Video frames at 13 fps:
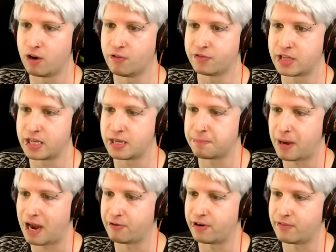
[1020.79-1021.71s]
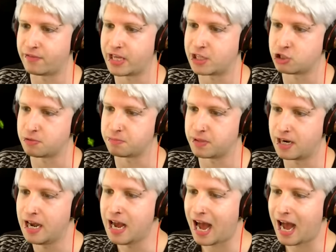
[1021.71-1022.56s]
of the pirate invasion, but